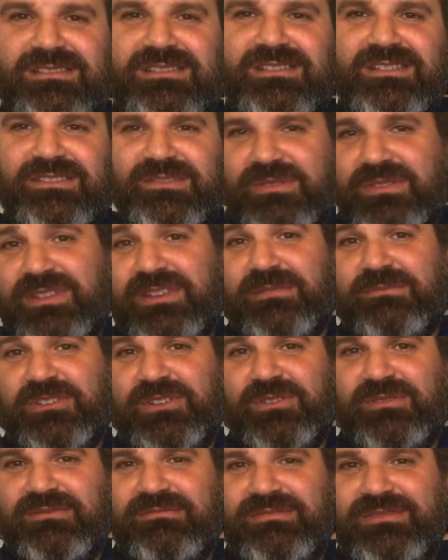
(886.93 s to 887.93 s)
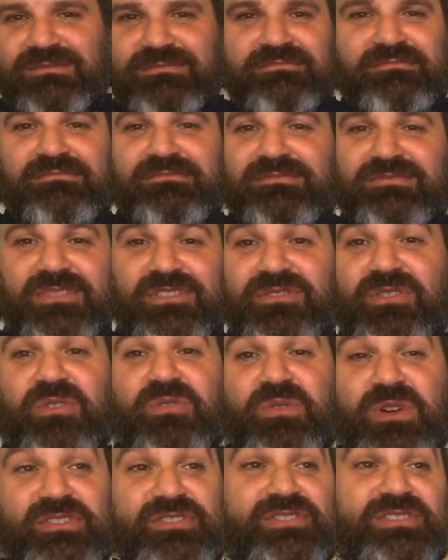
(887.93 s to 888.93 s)
That's what I think I'm doing. There's no
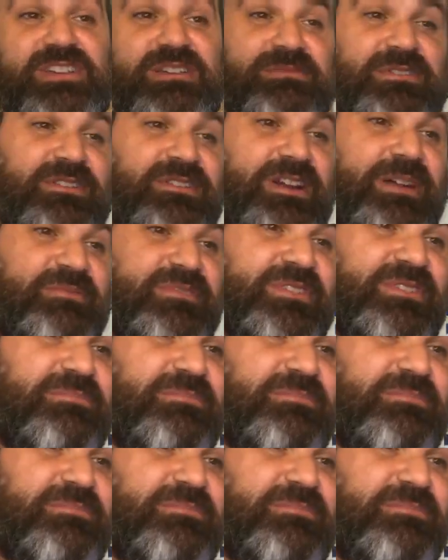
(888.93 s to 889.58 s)
questions coming. All right, I'm just gonna